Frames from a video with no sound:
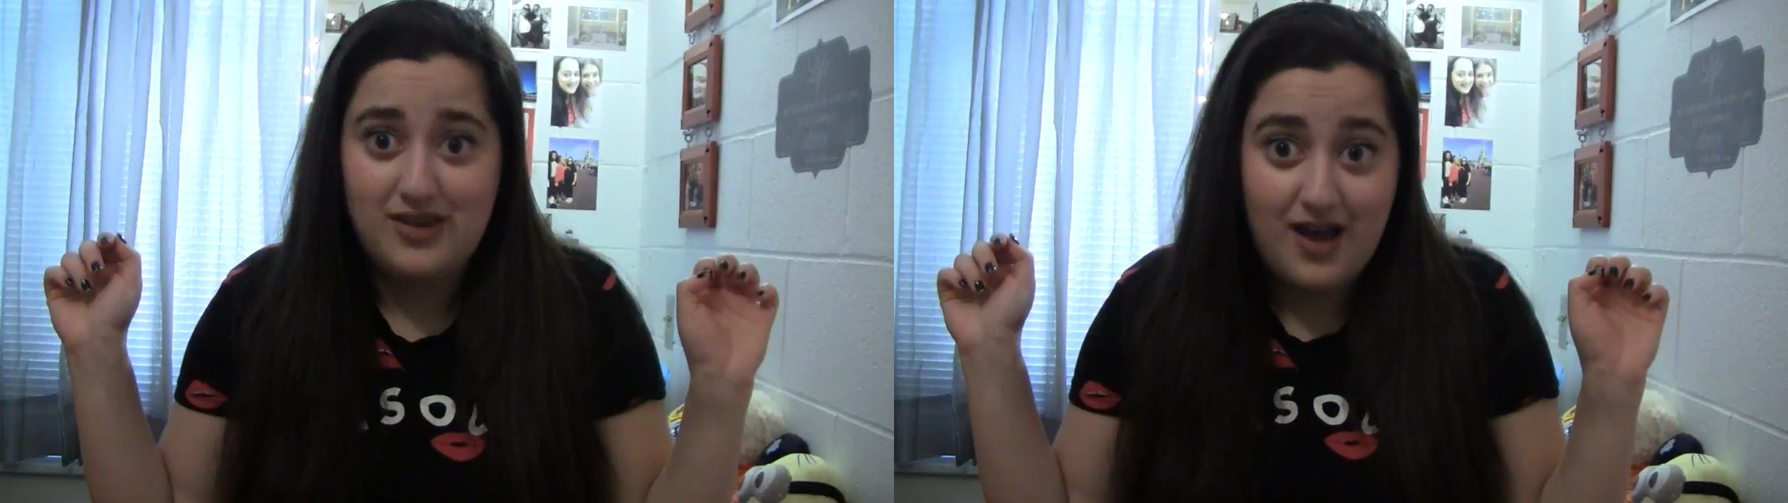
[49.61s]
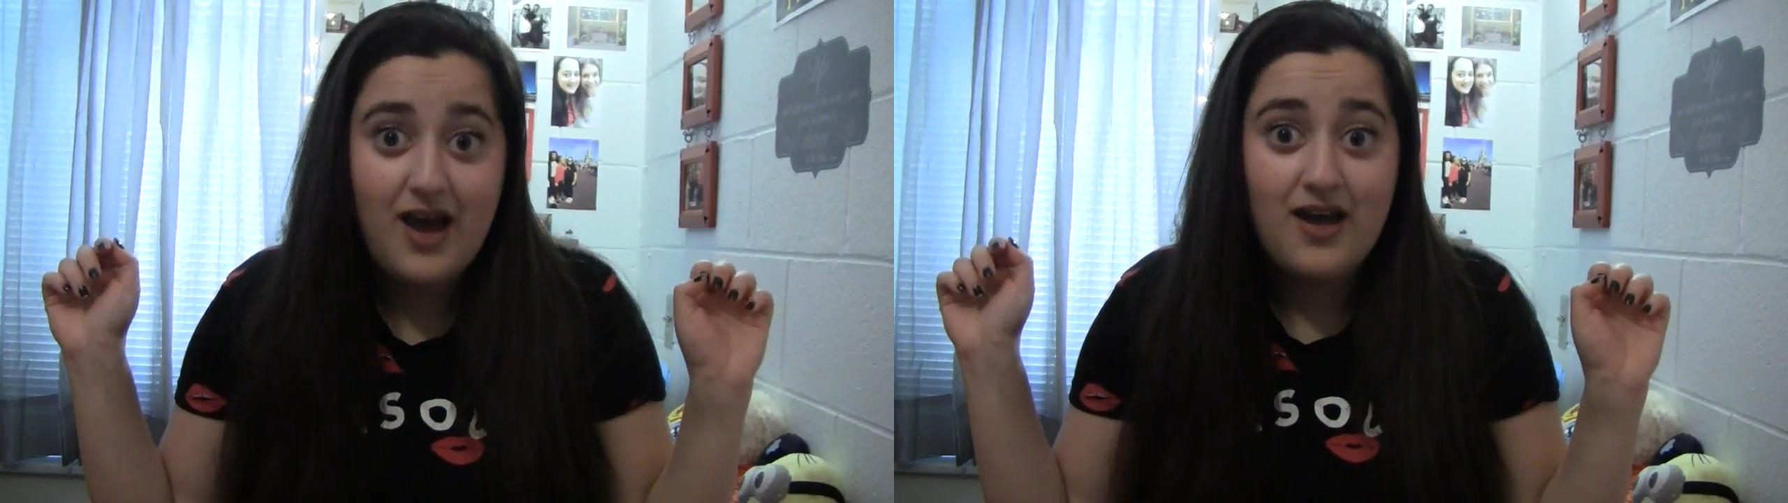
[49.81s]

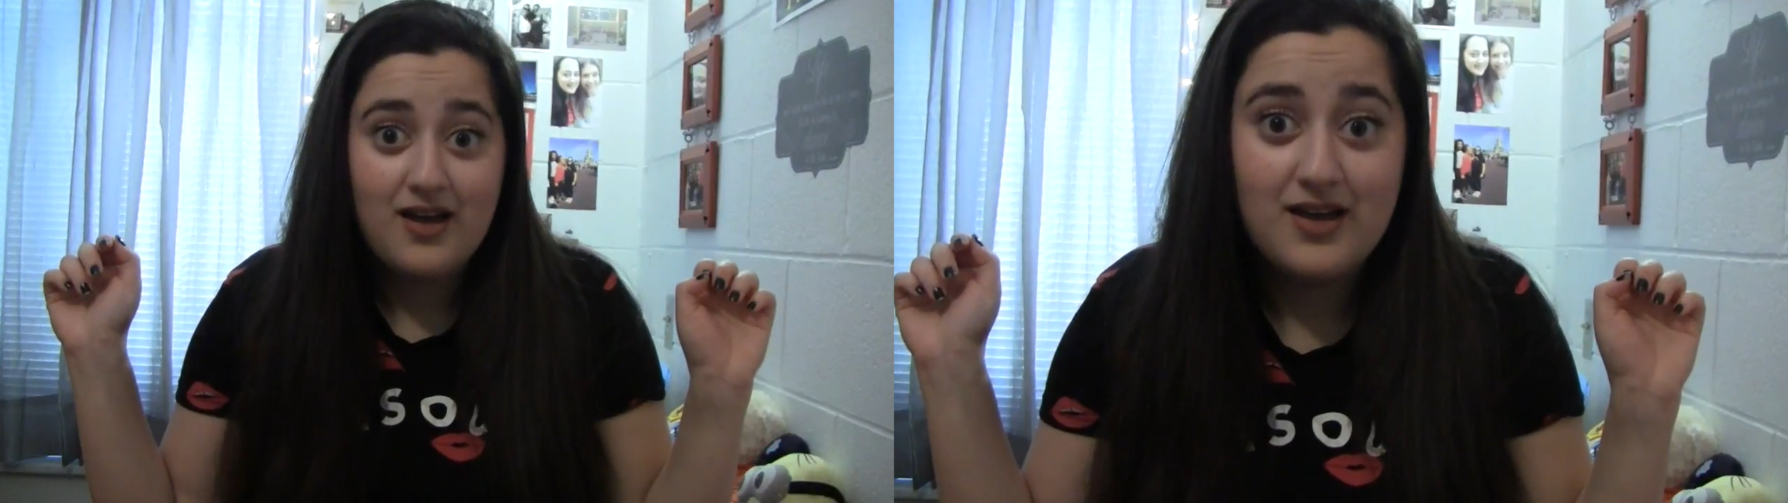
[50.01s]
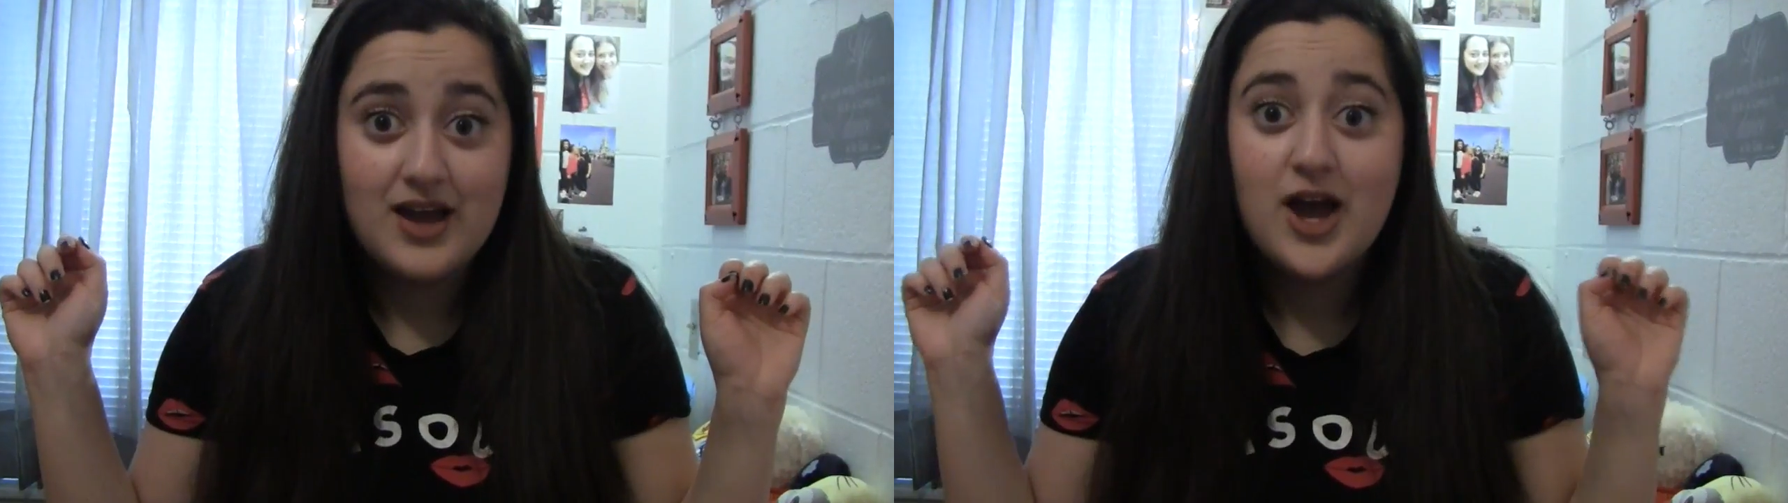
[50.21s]
yeah,
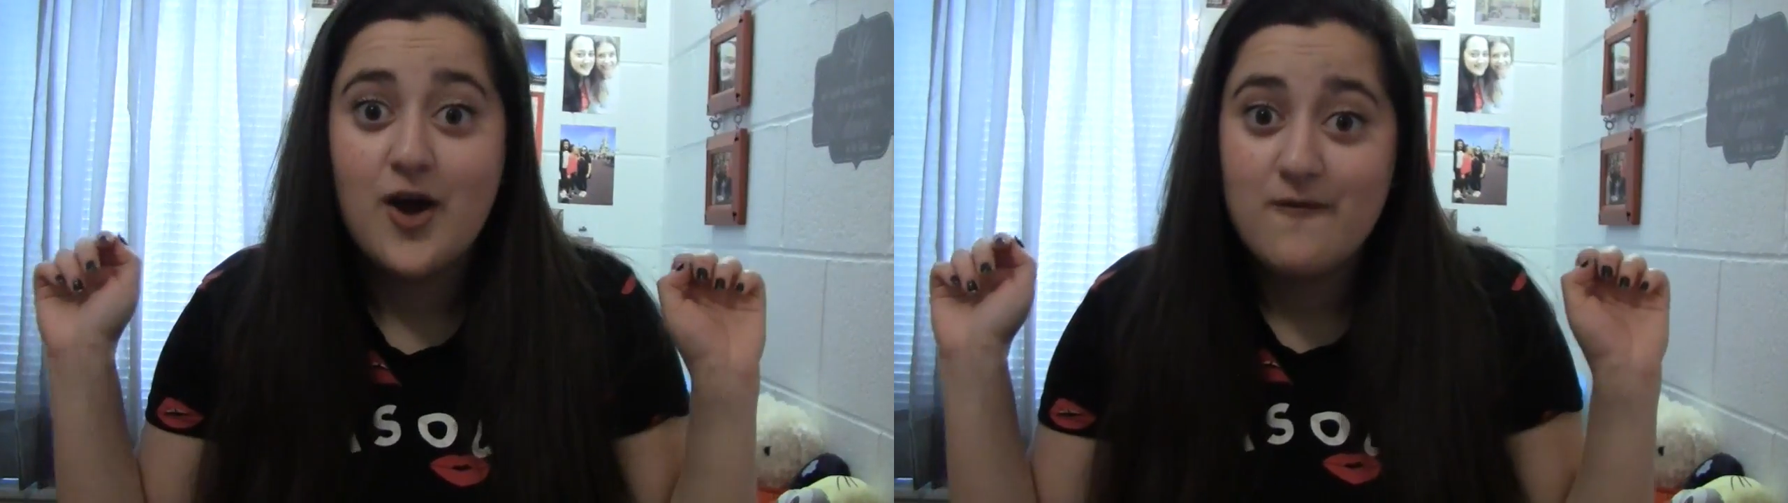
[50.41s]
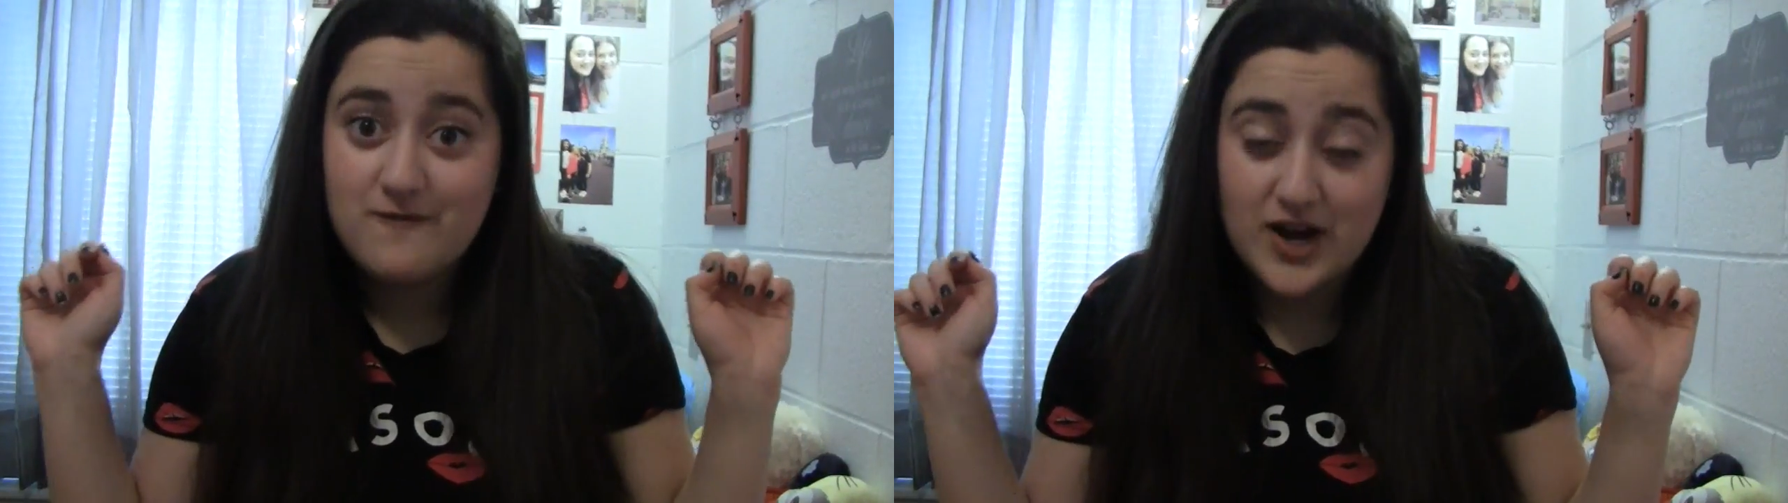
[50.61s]

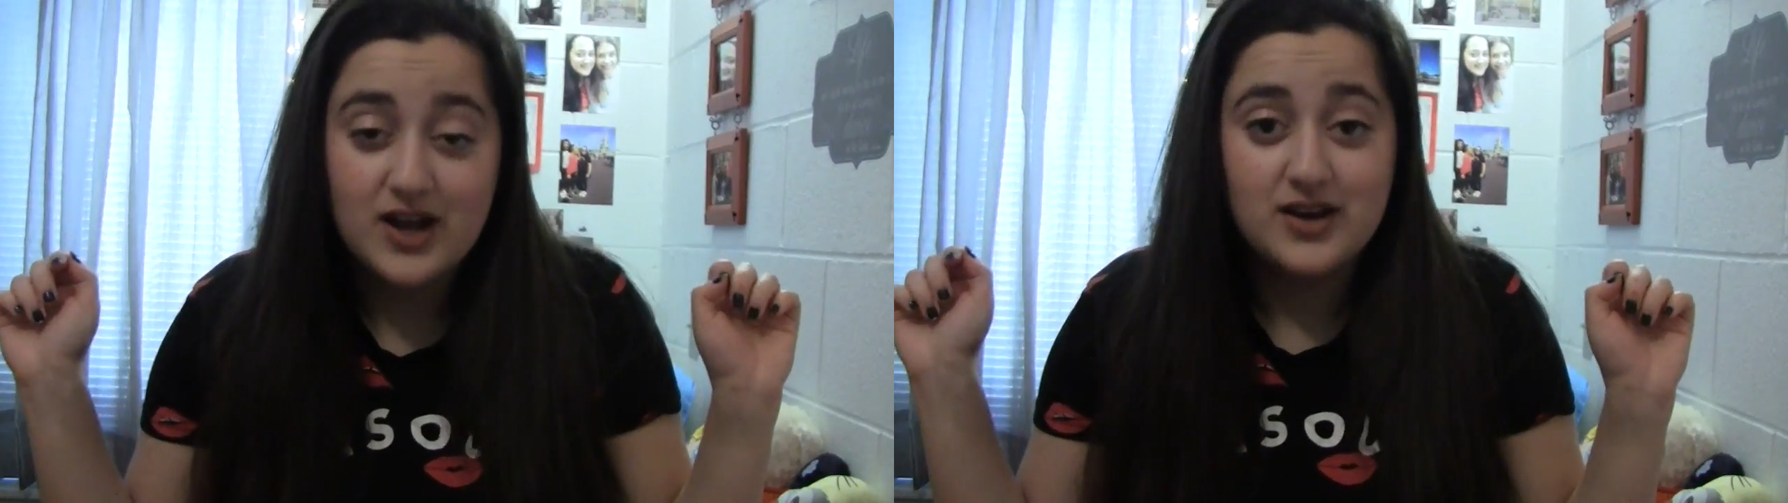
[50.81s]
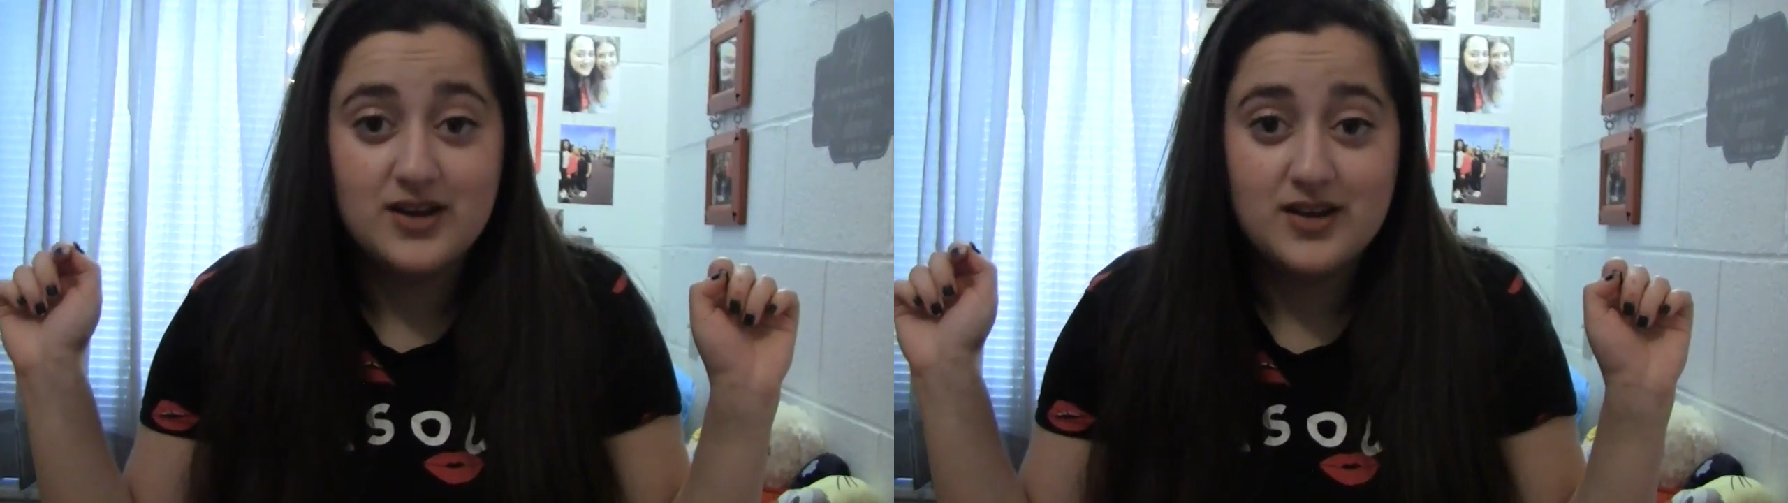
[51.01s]

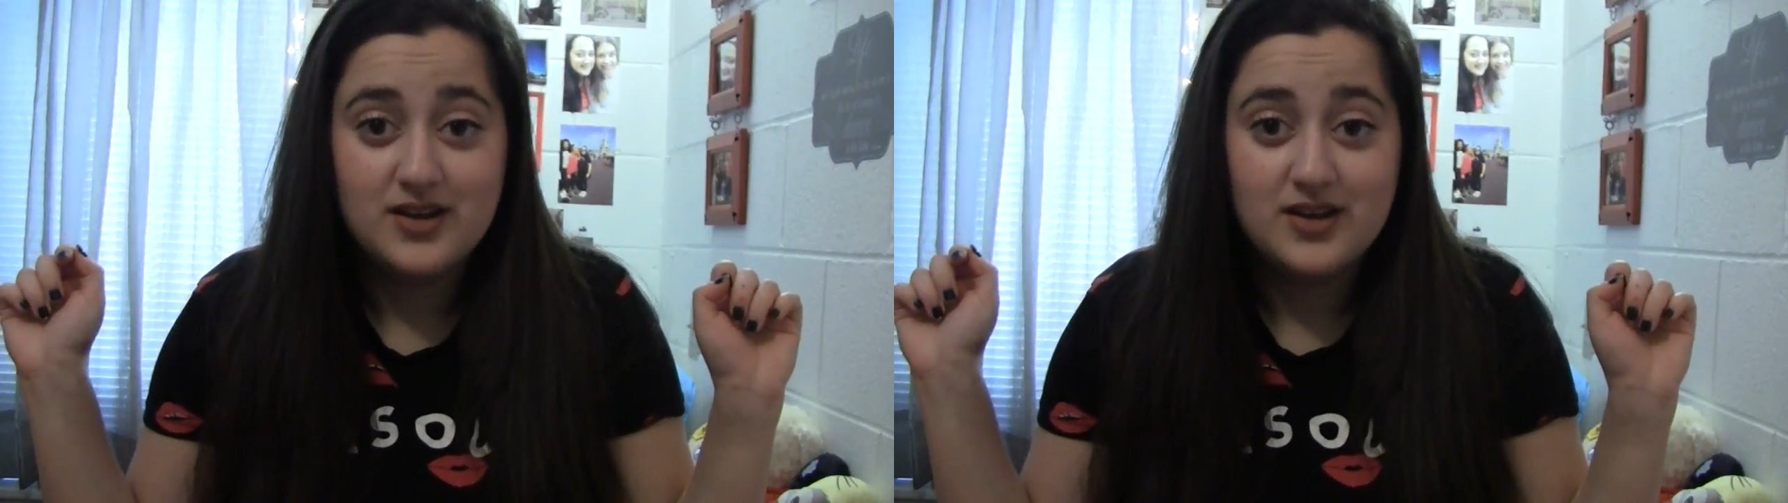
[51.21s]
fun,